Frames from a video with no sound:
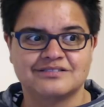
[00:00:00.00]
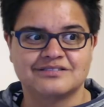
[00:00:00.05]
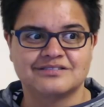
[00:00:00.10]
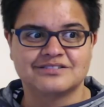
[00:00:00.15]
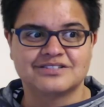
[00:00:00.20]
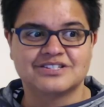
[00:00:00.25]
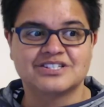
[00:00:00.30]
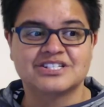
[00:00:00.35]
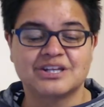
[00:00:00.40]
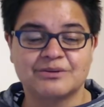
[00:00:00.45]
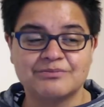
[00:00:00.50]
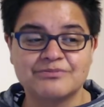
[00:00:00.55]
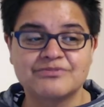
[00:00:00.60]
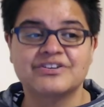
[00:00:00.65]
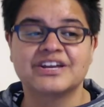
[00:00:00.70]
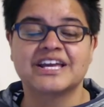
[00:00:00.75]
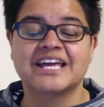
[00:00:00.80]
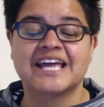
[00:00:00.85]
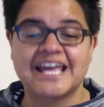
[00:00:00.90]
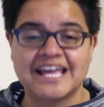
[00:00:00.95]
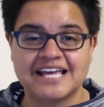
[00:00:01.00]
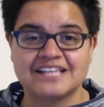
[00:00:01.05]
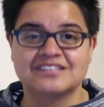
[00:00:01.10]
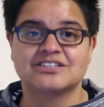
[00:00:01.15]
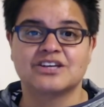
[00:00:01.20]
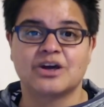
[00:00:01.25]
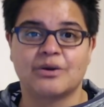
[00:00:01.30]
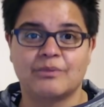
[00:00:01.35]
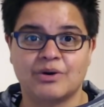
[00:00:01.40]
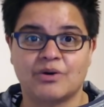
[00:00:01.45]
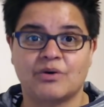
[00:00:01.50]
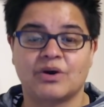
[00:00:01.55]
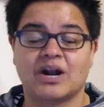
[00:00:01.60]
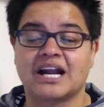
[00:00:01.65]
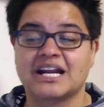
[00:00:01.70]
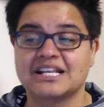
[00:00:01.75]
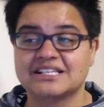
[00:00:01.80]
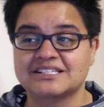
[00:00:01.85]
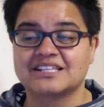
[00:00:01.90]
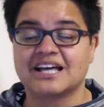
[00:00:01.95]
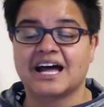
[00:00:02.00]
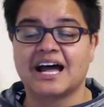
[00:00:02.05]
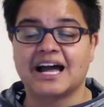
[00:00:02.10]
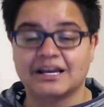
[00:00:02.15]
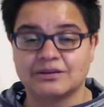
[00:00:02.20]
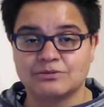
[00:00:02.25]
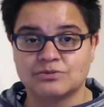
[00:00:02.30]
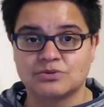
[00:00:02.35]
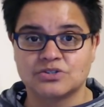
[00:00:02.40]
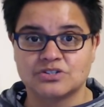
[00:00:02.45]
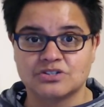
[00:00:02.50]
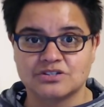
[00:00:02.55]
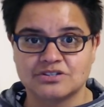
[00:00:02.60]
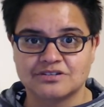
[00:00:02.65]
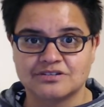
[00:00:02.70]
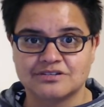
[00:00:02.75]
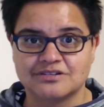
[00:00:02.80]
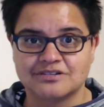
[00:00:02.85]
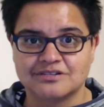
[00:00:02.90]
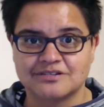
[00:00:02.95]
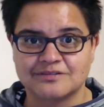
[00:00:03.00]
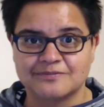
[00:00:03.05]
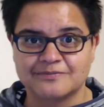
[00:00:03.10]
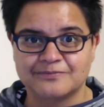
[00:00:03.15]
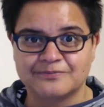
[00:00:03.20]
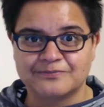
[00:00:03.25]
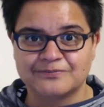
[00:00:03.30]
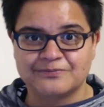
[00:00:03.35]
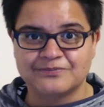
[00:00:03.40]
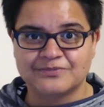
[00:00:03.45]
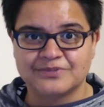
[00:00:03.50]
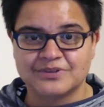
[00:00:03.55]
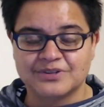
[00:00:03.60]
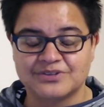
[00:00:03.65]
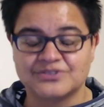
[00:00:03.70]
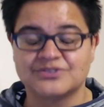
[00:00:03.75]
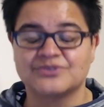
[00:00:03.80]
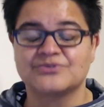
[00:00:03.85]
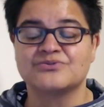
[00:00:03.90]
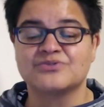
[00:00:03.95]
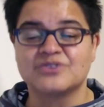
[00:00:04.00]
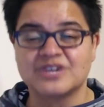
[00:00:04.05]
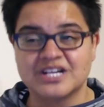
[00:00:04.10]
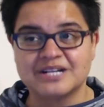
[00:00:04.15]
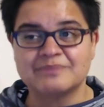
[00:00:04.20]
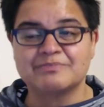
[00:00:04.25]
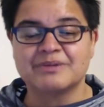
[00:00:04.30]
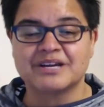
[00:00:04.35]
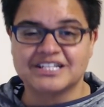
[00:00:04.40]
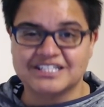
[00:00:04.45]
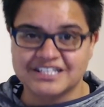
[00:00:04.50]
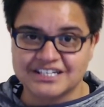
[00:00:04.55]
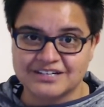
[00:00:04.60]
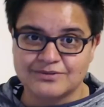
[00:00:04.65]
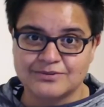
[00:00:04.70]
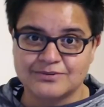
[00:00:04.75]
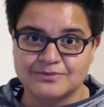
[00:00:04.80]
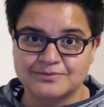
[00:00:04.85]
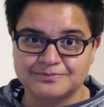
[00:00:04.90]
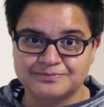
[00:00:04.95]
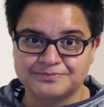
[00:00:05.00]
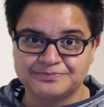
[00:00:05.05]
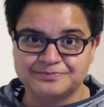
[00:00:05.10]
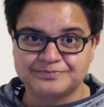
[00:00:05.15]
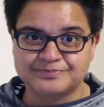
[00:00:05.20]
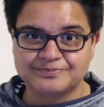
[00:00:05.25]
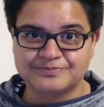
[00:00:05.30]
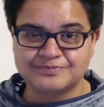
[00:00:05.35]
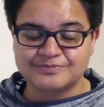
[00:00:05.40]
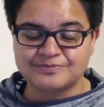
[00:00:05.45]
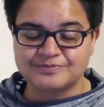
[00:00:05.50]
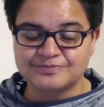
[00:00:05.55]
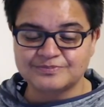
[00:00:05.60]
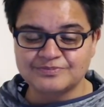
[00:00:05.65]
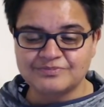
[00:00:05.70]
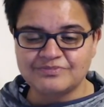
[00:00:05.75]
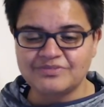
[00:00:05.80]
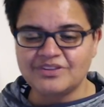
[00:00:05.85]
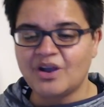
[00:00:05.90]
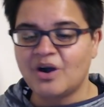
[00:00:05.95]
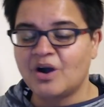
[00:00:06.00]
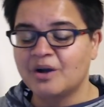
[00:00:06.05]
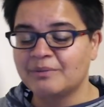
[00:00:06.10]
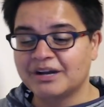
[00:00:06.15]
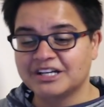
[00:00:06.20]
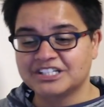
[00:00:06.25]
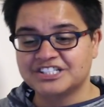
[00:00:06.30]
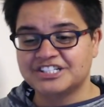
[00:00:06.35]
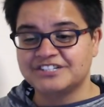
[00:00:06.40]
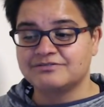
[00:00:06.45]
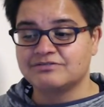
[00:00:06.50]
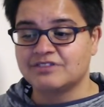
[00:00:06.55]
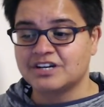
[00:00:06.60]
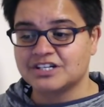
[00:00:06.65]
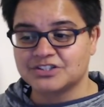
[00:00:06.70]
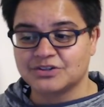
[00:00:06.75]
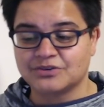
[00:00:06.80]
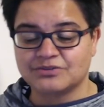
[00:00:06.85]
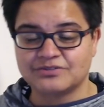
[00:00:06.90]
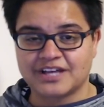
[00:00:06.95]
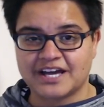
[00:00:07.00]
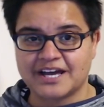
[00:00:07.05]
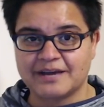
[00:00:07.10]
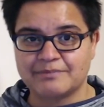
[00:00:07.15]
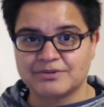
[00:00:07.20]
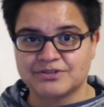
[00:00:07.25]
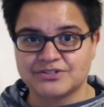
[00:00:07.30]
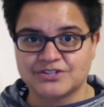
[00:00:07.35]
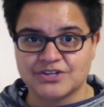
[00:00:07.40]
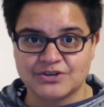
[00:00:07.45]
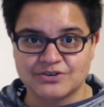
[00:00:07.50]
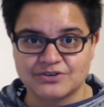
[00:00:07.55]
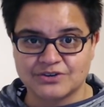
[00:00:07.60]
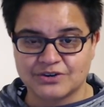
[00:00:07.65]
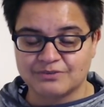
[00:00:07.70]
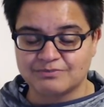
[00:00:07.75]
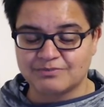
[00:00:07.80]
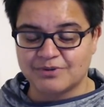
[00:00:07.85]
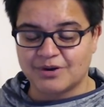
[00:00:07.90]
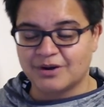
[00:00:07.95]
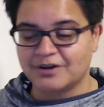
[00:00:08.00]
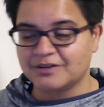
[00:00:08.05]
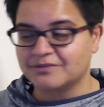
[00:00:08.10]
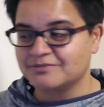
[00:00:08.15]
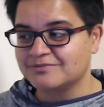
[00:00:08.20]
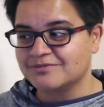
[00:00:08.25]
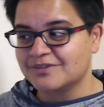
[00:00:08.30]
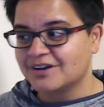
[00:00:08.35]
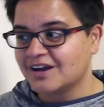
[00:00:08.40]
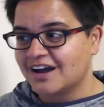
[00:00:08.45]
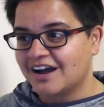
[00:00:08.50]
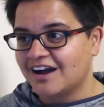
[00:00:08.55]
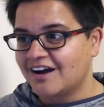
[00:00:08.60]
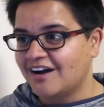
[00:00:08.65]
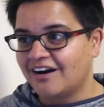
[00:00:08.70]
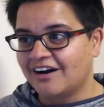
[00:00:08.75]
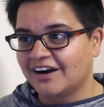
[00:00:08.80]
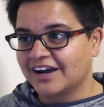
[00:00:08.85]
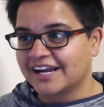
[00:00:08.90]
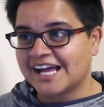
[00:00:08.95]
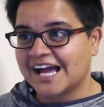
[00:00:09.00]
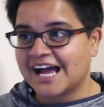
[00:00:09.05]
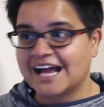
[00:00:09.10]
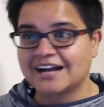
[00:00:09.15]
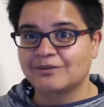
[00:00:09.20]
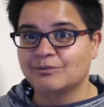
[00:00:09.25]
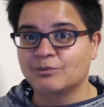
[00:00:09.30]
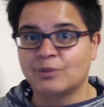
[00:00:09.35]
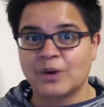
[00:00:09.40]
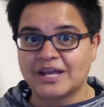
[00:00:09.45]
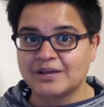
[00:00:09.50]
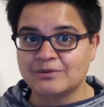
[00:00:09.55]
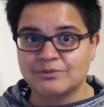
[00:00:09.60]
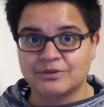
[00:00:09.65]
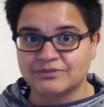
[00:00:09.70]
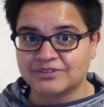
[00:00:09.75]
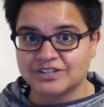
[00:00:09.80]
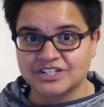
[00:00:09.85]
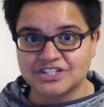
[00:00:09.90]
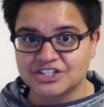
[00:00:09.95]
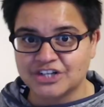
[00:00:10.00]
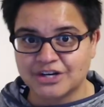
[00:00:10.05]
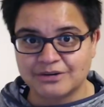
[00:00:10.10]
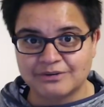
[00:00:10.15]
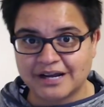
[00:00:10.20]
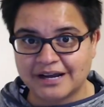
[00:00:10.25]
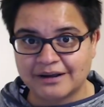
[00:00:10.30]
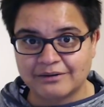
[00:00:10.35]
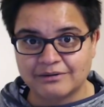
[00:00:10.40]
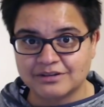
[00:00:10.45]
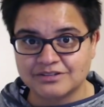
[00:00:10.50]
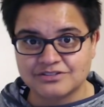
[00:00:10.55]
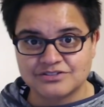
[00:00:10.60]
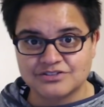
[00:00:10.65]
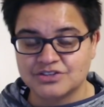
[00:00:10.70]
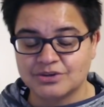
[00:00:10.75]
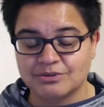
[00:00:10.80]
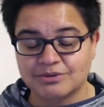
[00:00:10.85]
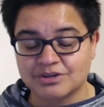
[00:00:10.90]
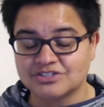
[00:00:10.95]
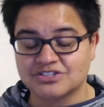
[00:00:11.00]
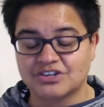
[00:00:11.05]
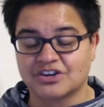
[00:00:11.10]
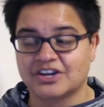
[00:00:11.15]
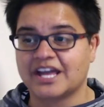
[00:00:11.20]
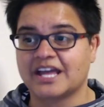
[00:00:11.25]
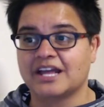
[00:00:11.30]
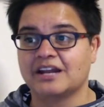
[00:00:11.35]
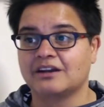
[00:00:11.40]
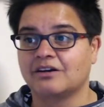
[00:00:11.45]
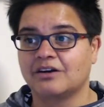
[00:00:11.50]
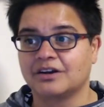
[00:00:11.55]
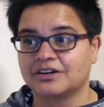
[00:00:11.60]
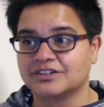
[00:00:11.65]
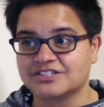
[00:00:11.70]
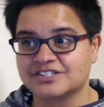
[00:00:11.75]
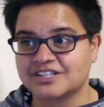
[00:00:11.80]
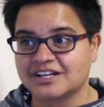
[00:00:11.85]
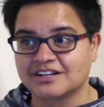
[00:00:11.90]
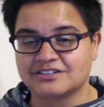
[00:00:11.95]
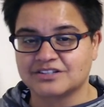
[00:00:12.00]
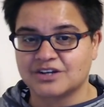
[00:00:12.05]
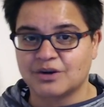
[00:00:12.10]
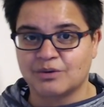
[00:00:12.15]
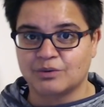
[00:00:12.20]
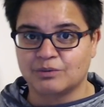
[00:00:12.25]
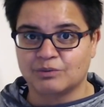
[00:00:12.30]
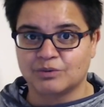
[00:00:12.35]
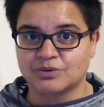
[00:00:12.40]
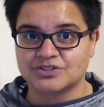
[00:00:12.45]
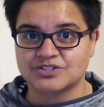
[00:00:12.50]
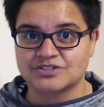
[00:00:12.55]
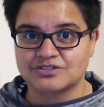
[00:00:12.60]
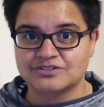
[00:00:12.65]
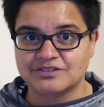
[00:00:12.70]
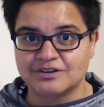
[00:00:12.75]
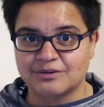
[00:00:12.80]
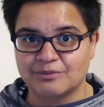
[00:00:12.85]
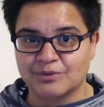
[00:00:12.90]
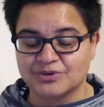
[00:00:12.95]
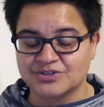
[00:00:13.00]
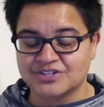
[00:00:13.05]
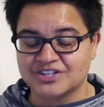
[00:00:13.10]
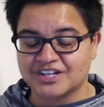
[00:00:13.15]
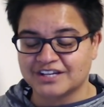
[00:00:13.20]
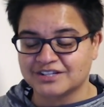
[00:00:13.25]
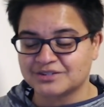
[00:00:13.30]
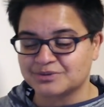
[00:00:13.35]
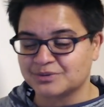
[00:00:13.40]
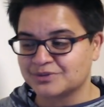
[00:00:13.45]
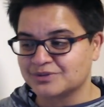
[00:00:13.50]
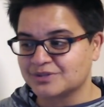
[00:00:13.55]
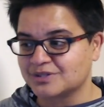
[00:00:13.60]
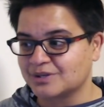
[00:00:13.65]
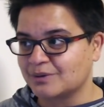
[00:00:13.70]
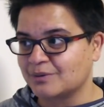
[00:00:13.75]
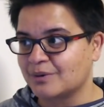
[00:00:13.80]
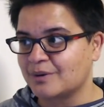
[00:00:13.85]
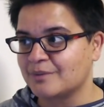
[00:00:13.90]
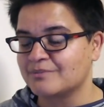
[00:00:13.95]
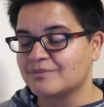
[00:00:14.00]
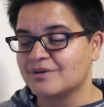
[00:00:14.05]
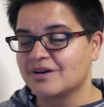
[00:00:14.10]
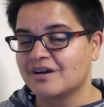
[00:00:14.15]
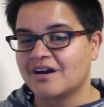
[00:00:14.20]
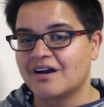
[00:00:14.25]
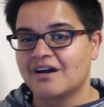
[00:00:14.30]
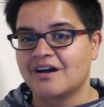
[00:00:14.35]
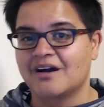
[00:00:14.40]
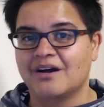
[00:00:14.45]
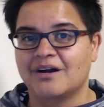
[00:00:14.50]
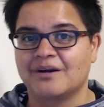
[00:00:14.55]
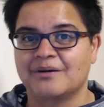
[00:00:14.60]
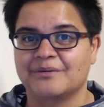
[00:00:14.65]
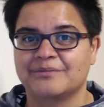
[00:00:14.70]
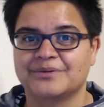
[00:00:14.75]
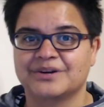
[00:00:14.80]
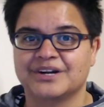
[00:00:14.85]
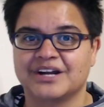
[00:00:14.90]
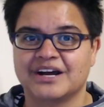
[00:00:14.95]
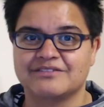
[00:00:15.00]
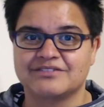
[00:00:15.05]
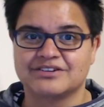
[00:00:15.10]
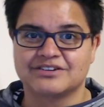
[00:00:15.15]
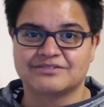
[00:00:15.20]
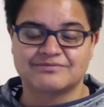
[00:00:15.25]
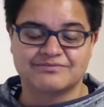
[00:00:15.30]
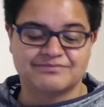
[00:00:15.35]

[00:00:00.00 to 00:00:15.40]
something is going on and it's the house is a really big deal. I'm actually fresh off that episode. I can't wait with this show now. It's too exciting. I just had to go on and watch the next one. So I'm going to have a